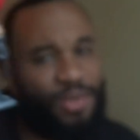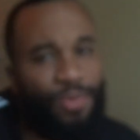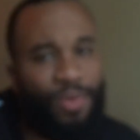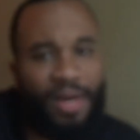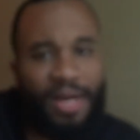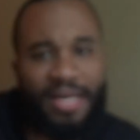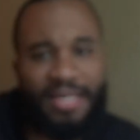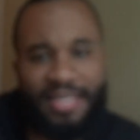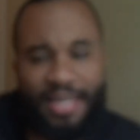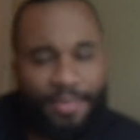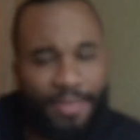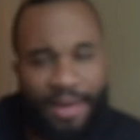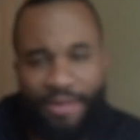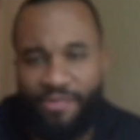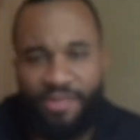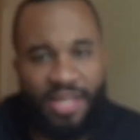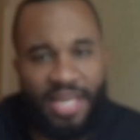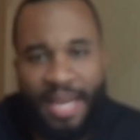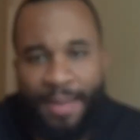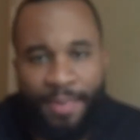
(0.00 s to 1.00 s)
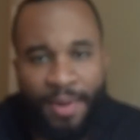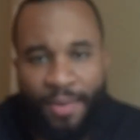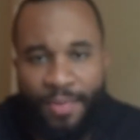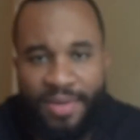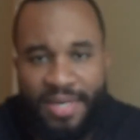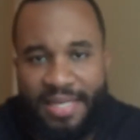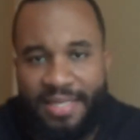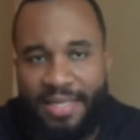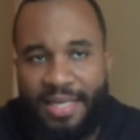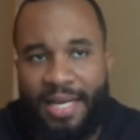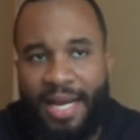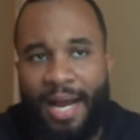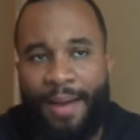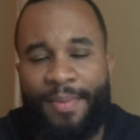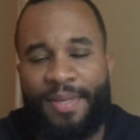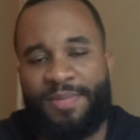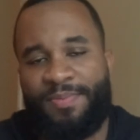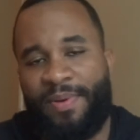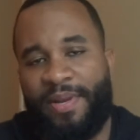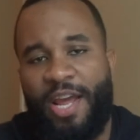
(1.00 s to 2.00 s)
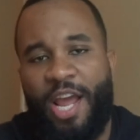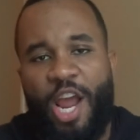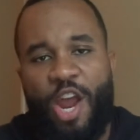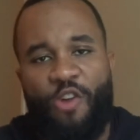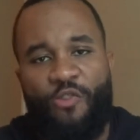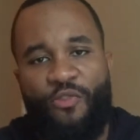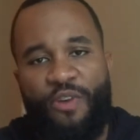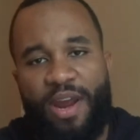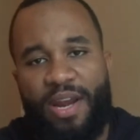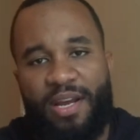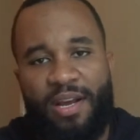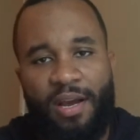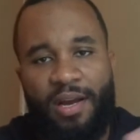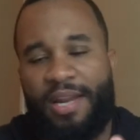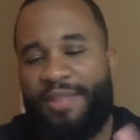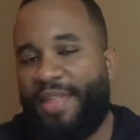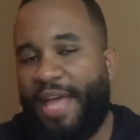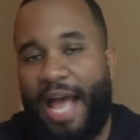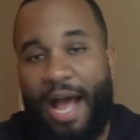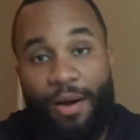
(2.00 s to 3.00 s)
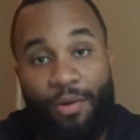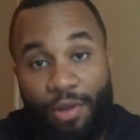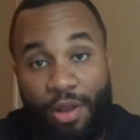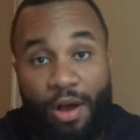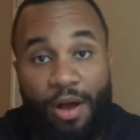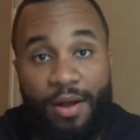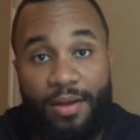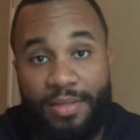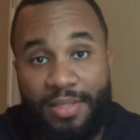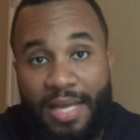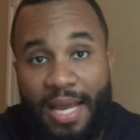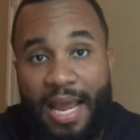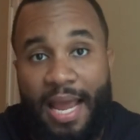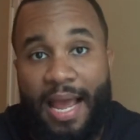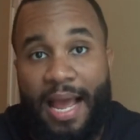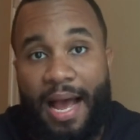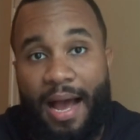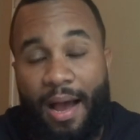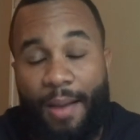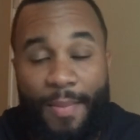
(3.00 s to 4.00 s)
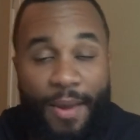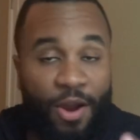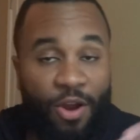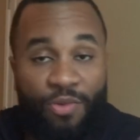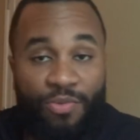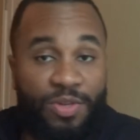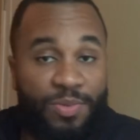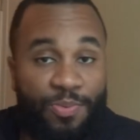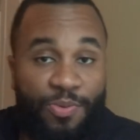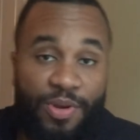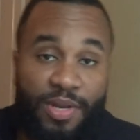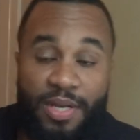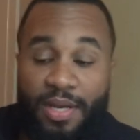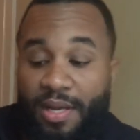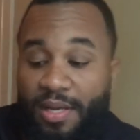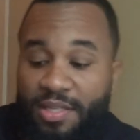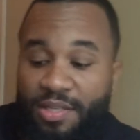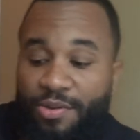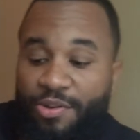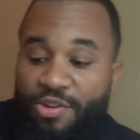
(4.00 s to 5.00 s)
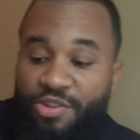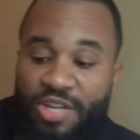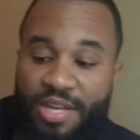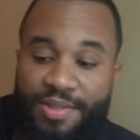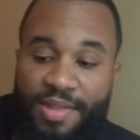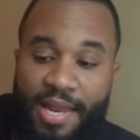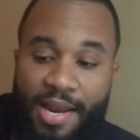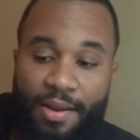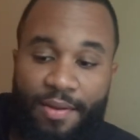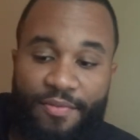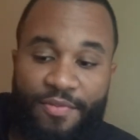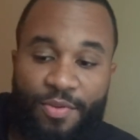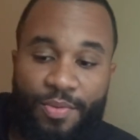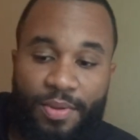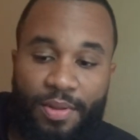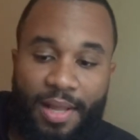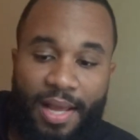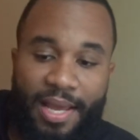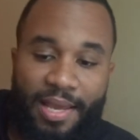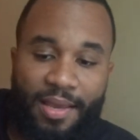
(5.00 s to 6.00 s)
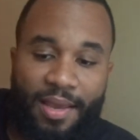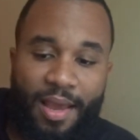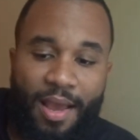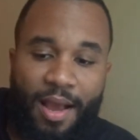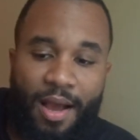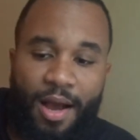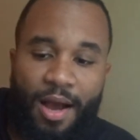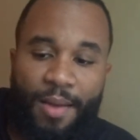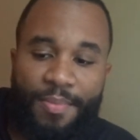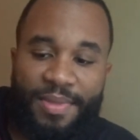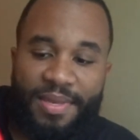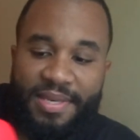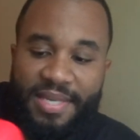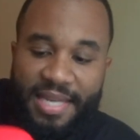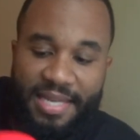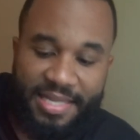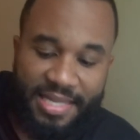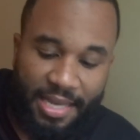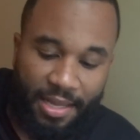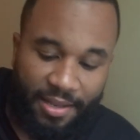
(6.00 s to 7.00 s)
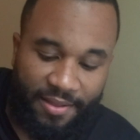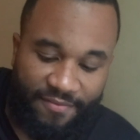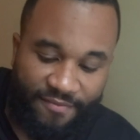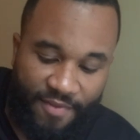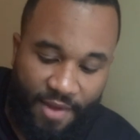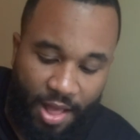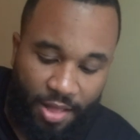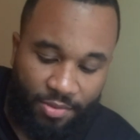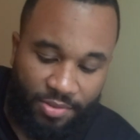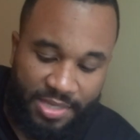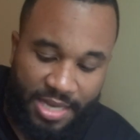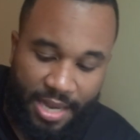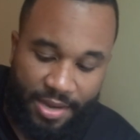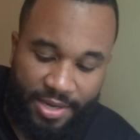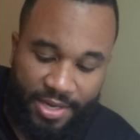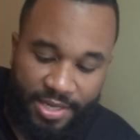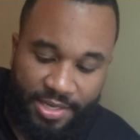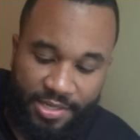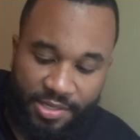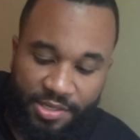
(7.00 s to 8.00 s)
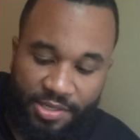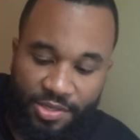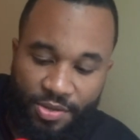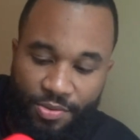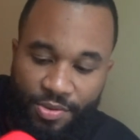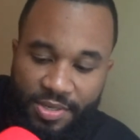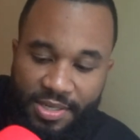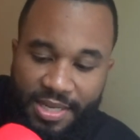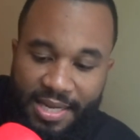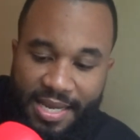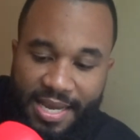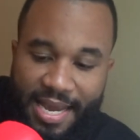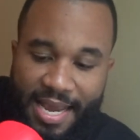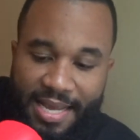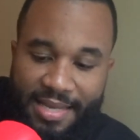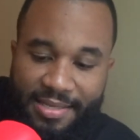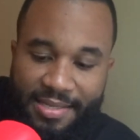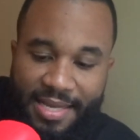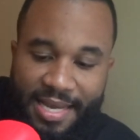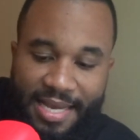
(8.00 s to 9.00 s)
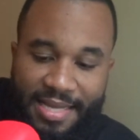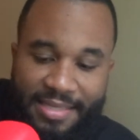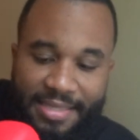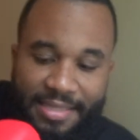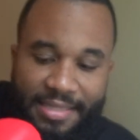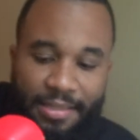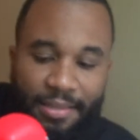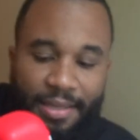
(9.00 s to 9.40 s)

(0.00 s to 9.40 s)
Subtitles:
he was. I'm not really keeping up with DC Comics, but Red Hood and the Outlaws, I heard was pretty good, so you can check that out if you would like. The detailing follows down in his suit. See, he has these